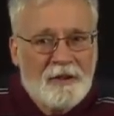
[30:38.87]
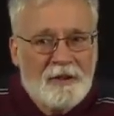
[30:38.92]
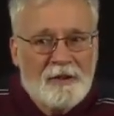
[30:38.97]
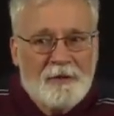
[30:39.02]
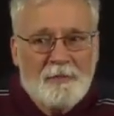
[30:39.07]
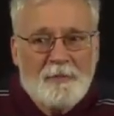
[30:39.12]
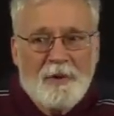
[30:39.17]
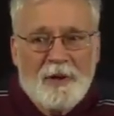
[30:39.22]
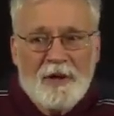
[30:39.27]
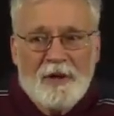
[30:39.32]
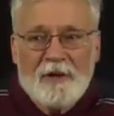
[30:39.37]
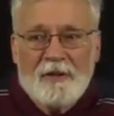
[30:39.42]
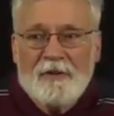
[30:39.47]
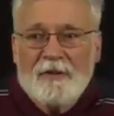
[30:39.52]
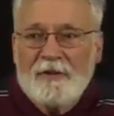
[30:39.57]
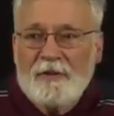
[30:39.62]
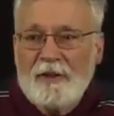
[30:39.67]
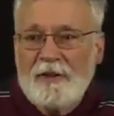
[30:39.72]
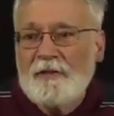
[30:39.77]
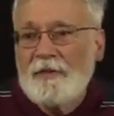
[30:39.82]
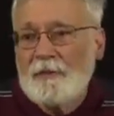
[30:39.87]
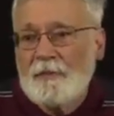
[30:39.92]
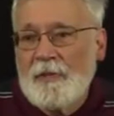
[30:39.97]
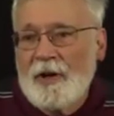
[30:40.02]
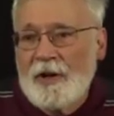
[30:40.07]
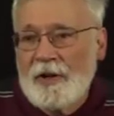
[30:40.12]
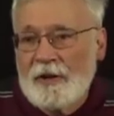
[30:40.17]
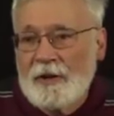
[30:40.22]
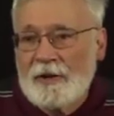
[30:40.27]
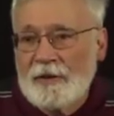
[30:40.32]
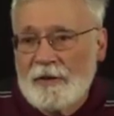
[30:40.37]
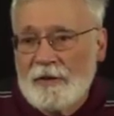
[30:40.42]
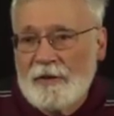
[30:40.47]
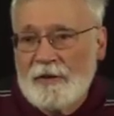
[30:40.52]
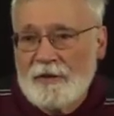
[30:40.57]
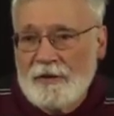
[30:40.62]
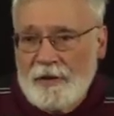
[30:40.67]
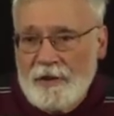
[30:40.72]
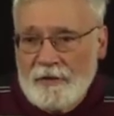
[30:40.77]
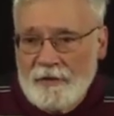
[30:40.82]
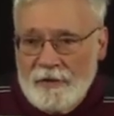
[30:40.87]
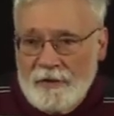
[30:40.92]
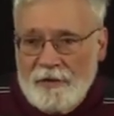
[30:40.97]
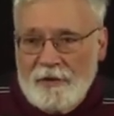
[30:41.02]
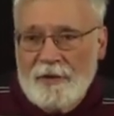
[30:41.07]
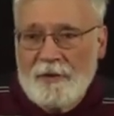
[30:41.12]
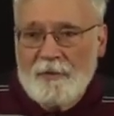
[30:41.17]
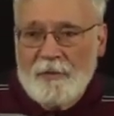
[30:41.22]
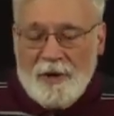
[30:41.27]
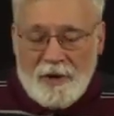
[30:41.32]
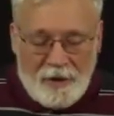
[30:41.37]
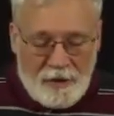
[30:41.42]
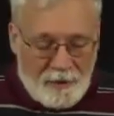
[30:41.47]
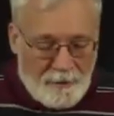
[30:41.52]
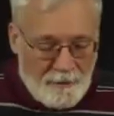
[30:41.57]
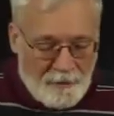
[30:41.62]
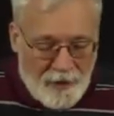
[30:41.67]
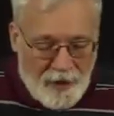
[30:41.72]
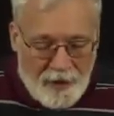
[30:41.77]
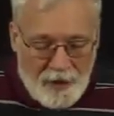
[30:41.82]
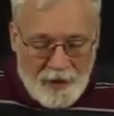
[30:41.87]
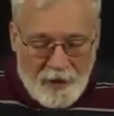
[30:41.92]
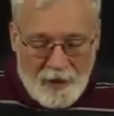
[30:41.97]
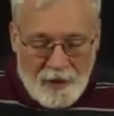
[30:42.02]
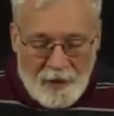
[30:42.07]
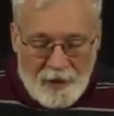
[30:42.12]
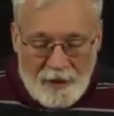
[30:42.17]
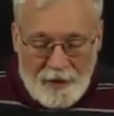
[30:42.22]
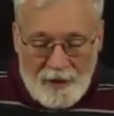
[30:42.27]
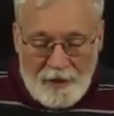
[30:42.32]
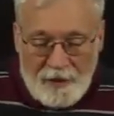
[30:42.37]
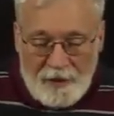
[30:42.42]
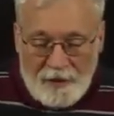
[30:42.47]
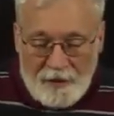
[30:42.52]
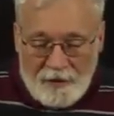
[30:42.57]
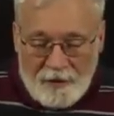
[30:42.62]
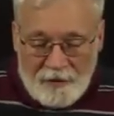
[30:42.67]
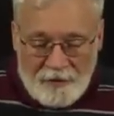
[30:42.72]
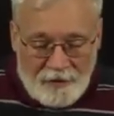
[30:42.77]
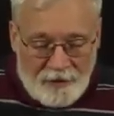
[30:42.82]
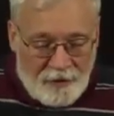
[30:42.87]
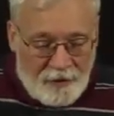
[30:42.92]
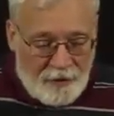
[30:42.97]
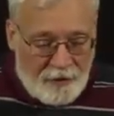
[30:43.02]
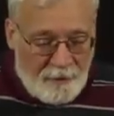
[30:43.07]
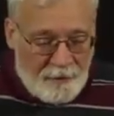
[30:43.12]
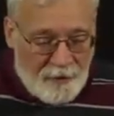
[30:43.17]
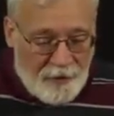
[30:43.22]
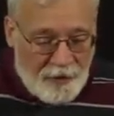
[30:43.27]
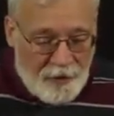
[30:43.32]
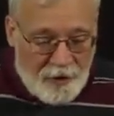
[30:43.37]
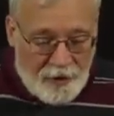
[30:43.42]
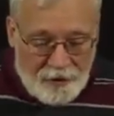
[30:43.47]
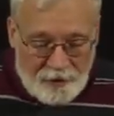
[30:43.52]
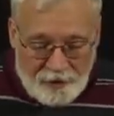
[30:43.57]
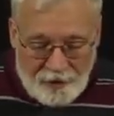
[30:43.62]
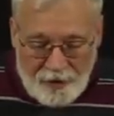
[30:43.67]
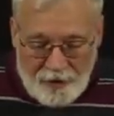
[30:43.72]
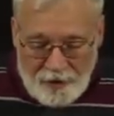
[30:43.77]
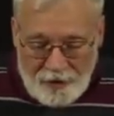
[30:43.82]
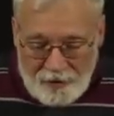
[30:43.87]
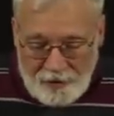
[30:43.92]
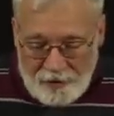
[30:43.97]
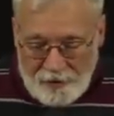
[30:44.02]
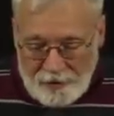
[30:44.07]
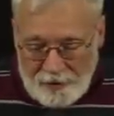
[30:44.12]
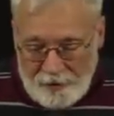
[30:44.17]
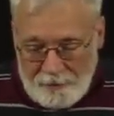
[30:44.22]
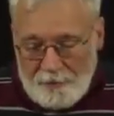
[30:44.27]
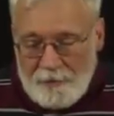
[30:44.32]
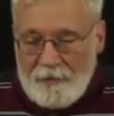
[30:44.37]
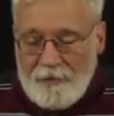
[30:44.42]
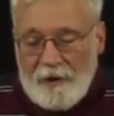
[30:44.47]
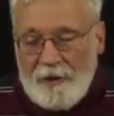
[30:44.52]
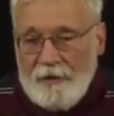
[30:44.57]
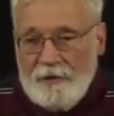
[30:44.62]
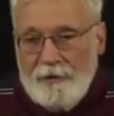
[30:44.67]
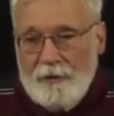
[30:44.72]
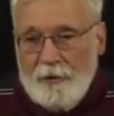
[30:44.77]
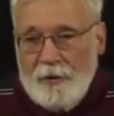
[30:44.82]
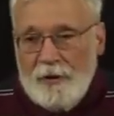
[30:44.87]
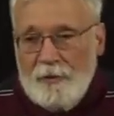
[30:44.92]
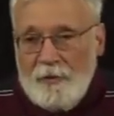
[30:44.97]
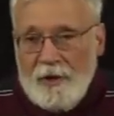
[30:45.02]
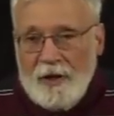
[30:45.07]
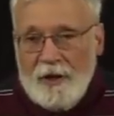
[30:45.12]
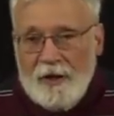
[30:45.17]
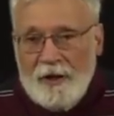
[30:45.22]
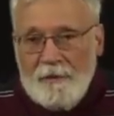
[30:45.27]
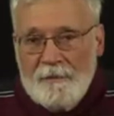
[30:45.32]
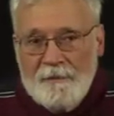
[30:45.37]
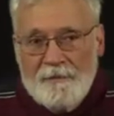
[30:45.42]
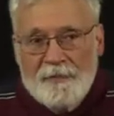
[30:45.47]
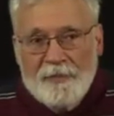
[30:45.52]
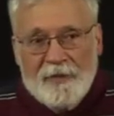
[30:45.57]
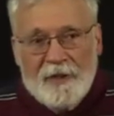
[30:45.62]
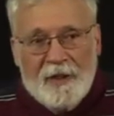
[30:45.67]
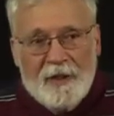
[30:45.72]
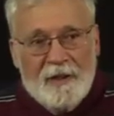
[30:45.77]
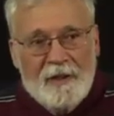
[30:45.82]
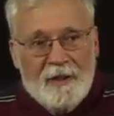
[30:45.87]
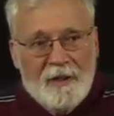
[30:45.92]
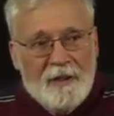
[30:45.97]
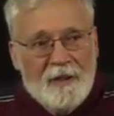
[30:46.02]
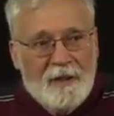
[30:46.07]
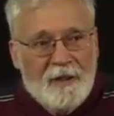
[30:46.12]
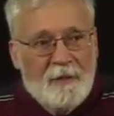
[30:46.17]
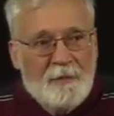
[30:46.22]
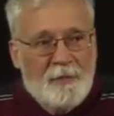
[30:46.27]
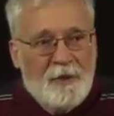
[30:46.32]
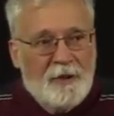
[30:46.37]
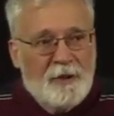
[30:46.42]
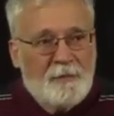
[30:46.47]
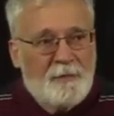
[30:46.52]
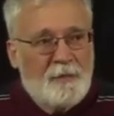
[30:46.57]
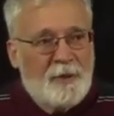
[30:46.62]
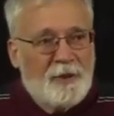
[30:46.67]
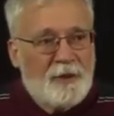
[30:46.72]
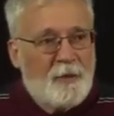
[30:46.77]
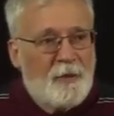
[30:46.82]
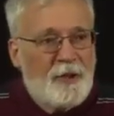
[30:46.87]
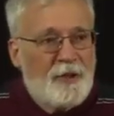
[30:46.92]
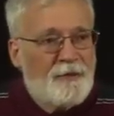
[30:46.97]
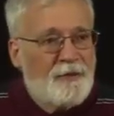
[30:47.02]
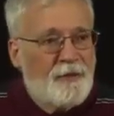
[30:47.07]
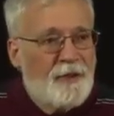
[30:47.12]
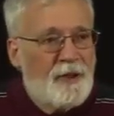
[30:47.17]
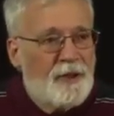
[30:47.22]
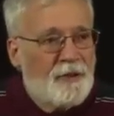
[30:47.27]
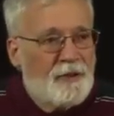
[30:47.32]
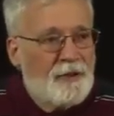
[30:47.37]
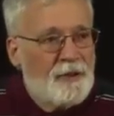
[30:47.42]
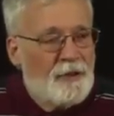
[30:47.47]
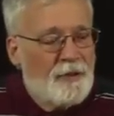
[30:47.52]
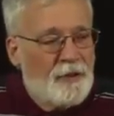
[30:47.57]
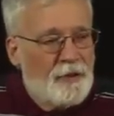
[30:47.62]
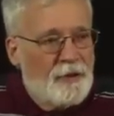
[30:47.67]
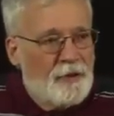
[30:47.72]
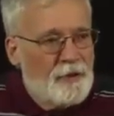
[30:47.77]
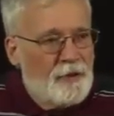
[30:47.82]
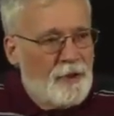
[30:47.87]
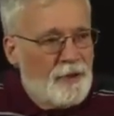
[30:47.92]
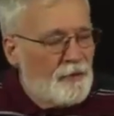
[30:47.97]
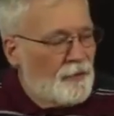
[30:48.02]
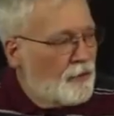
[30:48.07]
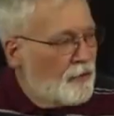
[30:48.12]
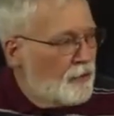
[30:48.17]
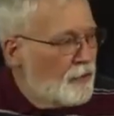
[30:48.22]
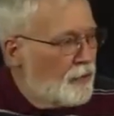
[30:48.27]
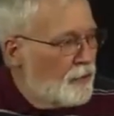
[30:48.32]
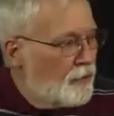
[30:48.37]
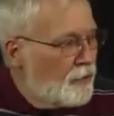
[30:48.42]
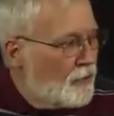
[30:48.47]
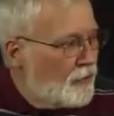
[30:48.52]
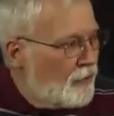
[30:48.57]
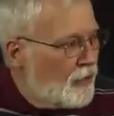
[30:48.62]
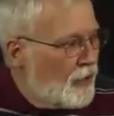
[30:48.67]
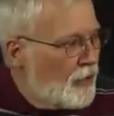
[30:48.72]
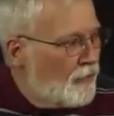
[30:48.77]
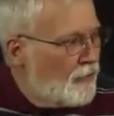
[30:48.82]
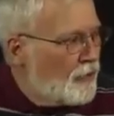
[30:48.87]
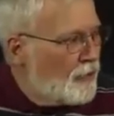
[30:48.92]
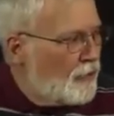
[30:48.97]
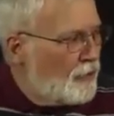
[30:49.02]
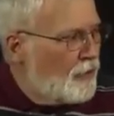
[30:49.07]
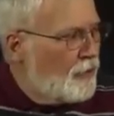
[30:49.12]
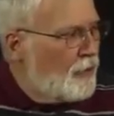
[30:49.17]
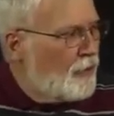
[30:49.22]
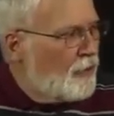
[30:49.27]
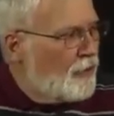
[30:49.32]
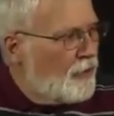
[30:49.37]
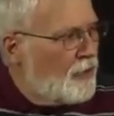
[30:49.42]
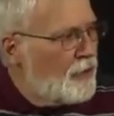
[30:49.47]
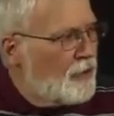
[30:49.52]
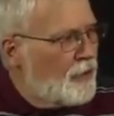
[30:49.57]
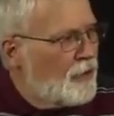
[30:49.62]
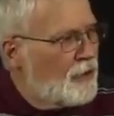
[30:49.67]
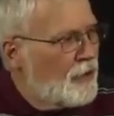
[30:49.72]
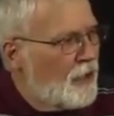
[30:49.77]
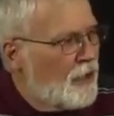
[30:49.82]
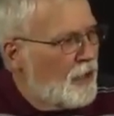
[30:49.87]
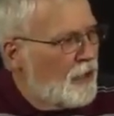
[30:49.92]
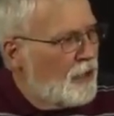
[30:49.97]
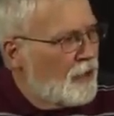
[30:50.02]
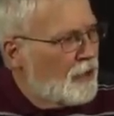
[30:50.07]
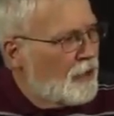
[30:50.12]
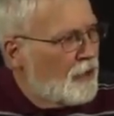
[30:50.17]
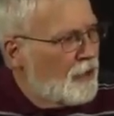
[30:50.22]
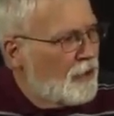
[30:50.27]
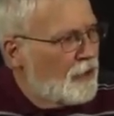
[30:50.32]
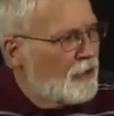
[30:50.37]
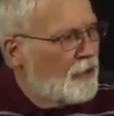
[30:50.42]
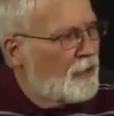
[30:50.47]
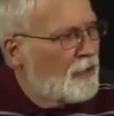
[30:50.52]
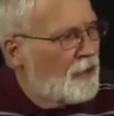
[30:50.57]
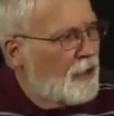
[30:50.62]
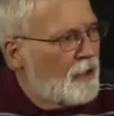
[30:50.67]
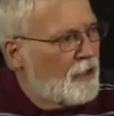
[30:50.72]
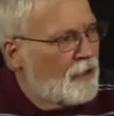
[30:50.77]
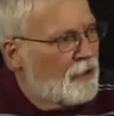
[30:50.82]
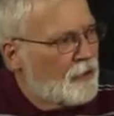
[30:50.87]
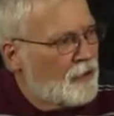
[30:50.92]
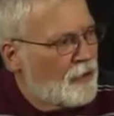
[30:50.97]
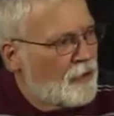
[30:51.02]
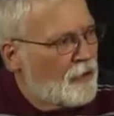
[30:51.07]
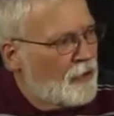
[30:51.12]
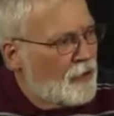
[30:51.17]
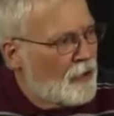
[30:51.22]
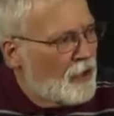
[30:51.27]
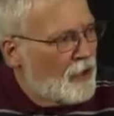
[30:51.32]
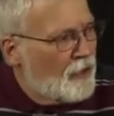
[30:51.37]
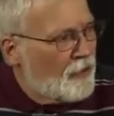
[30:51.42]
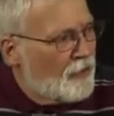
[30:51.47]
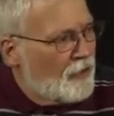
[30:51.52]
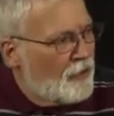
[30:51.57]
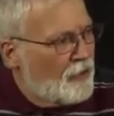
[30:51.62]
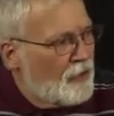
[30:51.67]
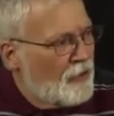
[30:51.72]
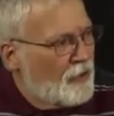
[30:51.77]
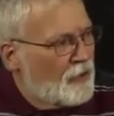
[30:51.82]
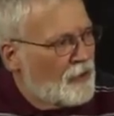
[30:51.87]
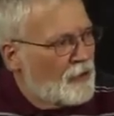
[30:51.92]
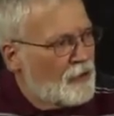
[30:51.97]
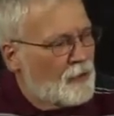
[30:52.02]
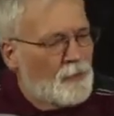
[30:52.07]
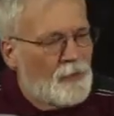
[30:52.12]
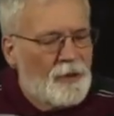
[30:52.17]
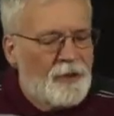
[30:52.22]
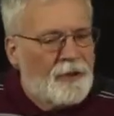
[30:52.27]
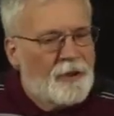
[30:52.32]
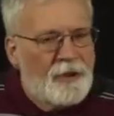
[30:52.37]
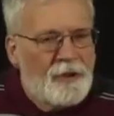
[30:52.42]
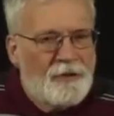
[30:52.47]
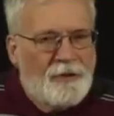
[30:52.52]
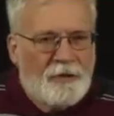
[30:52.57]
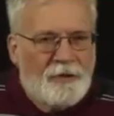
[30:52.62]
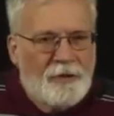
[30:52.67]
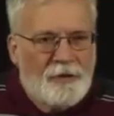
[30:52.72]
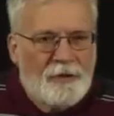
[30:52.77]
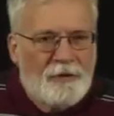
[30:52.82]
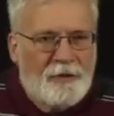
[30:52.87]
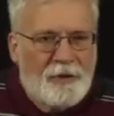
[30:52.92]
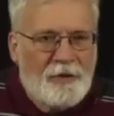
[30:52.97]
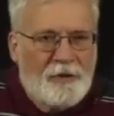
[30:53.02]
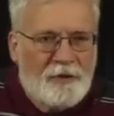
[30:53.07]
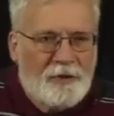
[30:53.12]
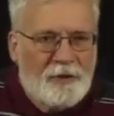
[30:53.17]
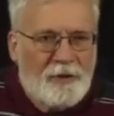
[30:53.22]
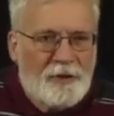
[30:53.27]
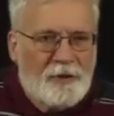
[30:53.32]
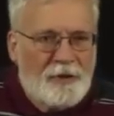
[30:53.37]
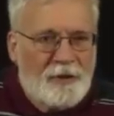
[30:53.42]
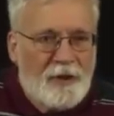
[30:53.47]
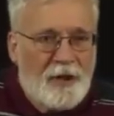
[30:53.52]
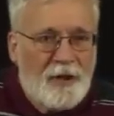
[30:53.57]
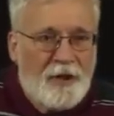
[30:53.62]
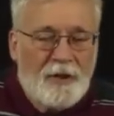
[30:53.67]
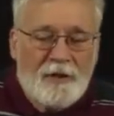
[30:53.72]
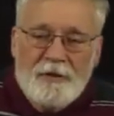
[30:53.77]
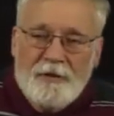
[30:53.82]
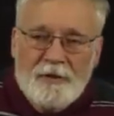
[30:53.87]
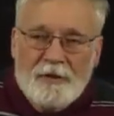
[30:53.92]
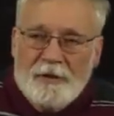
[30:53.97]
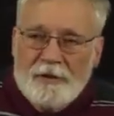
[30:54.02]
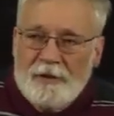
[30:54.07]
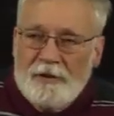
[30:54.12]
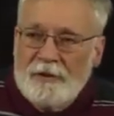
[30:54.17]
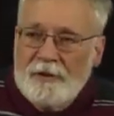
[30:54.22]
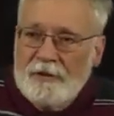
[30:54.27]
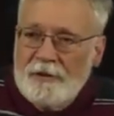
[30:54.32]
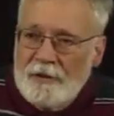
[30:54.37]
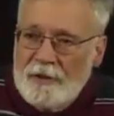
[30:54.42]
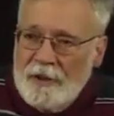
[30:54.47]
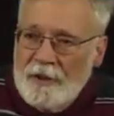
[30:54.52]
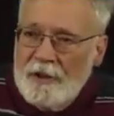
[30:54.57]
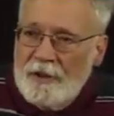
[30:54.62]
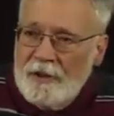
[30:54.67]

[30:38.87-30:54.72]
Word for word: It's by Stephen Meyer, Stephen C. Meyer he is uh, not a scientist, nor am I. But, but quite frankly, all you have to do is have a clear thinking head and a, and a curiosity and the ability to do research, and you can